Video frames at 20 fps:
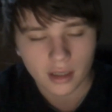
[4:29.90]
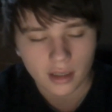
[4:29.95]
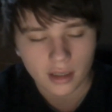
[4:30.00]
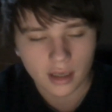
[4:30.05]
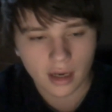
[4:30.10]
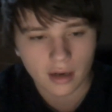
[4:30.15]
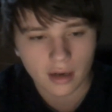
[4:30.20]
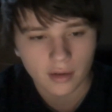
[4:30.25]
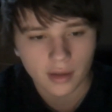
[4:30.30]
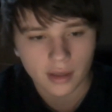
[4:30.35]

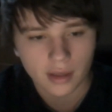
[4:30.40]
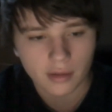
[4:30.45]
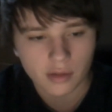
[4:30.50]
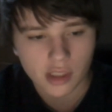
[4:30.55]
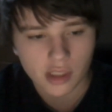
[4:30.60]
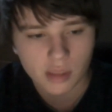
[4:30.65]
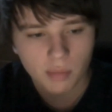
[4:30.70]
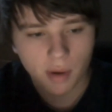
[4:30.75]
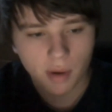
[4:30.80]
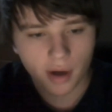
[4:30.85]
kind of like
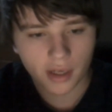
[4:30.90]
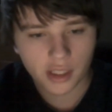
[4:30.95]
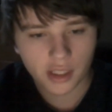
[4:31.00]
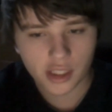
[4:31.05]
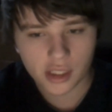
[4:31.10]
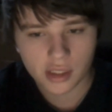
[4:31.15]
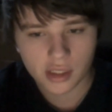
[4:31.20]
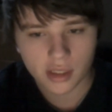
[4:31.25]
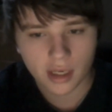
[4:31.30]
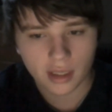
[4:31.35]
responding
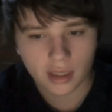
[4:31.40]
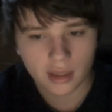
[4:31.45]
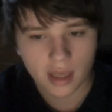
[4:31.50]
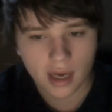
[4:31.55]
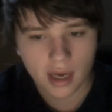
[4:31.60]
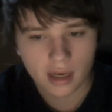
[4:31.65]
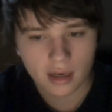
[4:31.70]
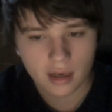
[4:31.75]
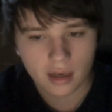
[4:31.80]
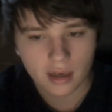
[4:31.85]
just like
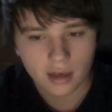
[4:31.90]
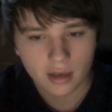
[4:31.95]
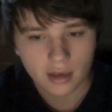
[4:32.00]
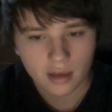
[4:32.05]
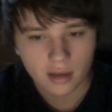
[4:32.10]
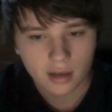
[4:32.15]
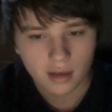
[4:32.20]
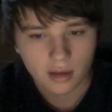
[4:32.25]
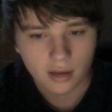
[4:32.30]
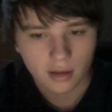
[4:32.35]
that,
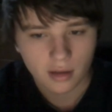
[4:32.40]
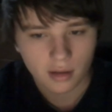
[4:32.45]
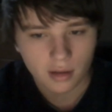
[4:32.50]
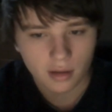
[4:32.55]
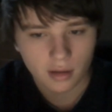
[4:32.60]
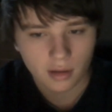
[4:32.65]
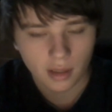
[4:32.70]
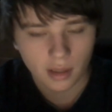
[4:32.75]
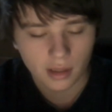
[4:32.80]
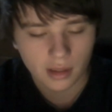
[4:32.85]

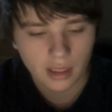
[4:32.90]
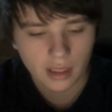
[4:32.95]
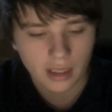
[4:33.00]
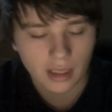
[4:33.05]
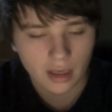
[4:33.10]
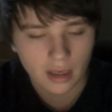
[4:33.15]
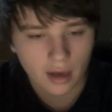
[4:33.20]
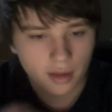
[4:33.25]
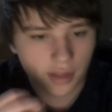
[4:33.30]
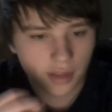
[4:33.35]
like
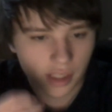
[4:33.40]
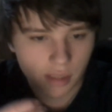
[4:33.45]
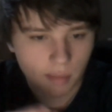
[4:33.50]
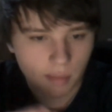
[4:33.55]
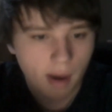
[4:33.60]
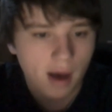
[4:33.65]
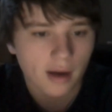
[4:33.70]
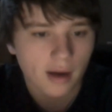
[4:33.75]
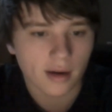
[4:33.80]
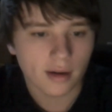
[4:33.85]
thinking on the
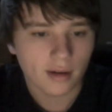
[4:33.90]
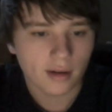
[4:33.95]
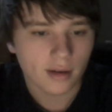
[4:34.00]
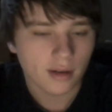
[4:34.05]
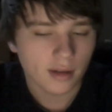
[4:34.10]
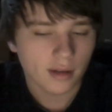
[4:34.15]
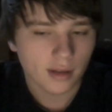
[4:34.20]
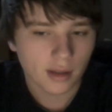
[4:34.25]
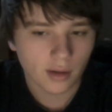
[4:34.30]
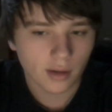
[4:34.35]
spot.
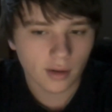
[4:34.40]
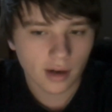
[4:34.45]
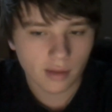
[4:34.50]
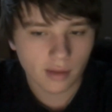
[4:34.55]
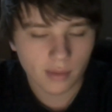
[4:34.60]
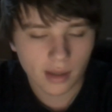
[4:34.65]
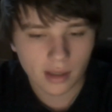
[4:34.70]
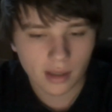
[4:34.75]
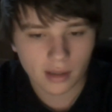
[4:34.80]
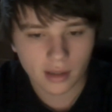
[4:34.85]
You know what I
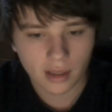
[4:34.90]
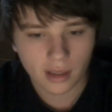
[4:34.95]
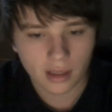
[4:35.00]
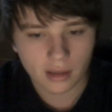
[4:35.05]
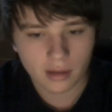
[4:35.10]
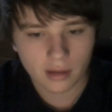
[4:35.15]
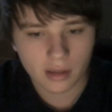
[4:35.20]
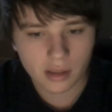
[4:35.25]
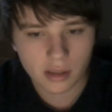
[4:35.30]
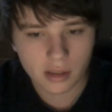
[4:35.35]
mean?
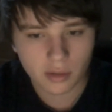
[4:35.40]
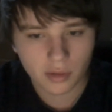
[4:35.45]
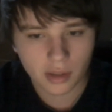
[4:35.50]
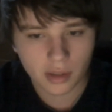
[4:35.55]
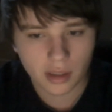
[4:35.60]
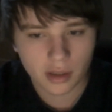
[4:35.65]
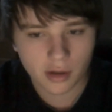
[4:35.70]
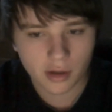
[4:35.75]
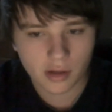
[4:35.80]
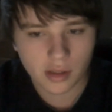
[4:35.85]
Like, this only
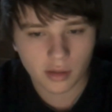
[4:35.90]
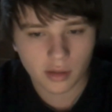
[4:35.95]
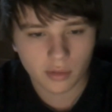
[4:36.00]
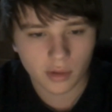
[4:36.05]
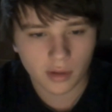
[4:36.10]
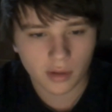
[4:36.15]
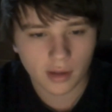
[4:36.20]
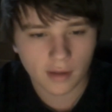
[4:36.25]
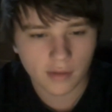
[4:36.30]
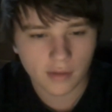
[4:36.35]
occurs in
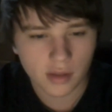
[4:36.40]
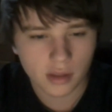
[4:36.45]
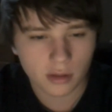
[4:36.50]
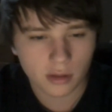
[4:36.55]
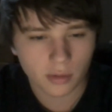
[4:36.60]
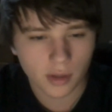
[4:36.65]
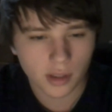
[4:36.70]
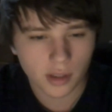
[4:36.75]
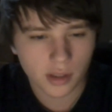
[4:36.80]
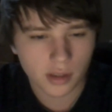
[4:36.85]
real life
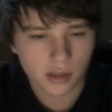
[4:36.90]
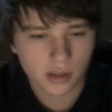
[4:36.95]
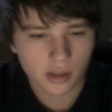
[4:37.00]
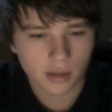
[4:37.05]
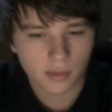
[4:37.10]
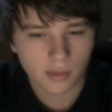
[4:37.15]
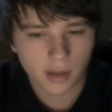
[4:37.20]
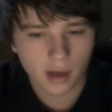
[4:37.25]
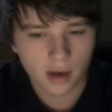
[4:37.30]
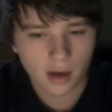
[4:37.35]
situations,
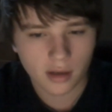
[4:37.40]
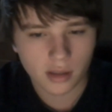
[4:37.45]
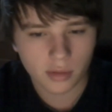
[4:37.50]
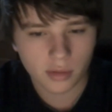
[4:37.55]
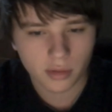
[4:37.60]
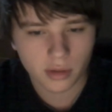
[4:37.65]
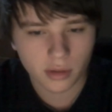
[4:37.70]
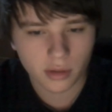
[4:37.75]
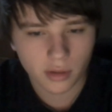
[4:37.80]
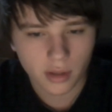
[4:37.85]
to be honest
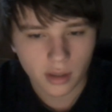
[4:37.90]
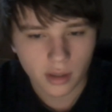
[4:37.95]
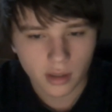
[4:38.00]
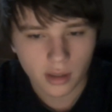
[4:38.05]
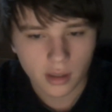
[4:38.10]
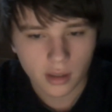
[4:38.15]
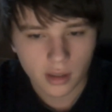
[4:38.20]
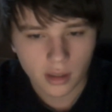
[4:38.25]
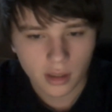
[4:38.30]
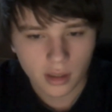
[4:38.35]
with you.
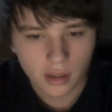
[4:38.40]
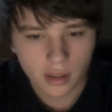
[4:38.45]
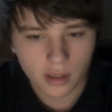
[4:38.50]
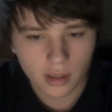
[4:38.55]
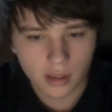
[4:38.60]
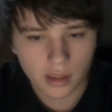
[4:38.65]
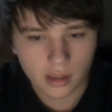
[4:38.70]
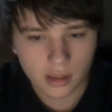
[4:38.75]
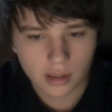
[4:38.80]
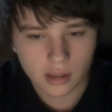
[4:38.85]

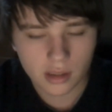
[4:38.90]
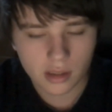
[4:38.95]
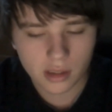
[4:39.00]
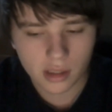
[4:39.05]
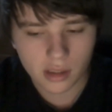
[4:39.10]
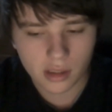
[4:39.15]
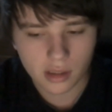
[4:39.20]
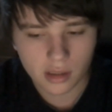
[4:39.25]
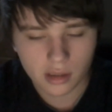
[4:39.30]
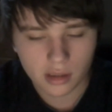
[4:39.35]
It's
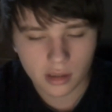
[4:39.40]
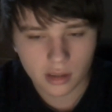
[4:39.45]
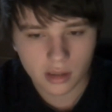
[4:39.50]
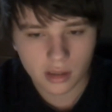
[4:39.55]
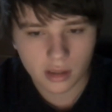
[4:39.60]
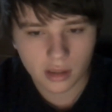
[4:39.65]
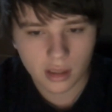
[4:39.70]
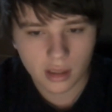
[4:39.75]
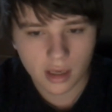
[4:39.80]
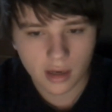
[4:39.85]
just,
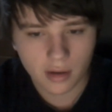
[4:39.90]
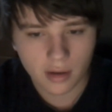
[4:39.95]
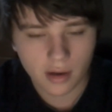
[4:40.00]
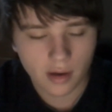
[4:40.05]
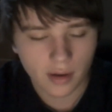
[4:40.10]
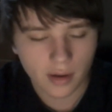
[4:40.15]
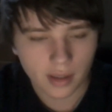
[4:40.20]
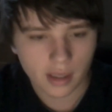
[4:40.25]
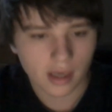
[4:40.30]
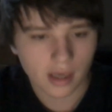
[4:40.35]
I don't
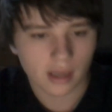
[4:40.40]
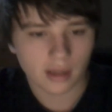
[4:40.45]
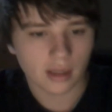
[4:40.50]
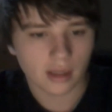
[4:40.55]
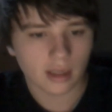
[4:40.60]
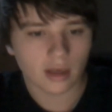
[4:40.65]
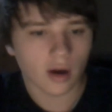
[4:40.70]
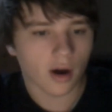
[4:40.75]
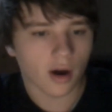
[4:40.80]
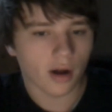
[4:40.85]
know, I can't
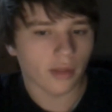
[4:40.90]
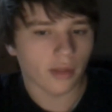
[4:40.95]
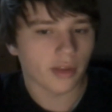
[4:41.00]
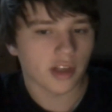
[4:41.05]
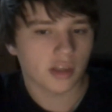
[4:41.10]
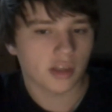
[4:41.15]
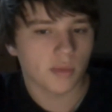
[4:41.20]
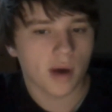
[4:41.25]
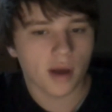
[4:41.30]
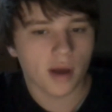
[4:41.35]
think on
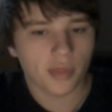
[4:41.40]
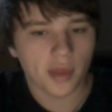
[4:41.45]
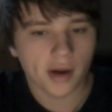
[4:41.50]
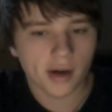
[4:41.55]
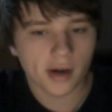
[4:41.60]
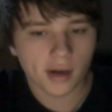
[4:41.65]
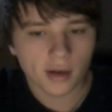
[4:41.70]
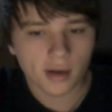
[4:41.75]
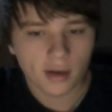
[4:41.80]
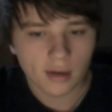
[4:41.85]
the spot there.